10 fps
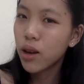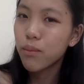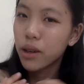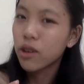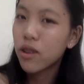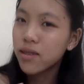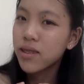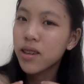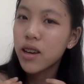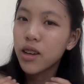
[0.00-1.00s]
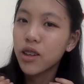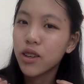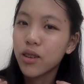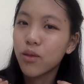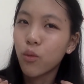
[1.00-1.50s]
because
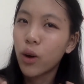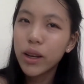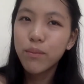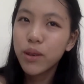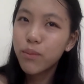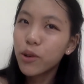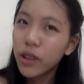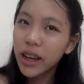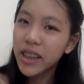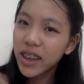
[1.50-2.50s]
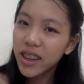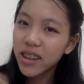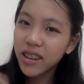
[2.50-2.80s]
white people like it.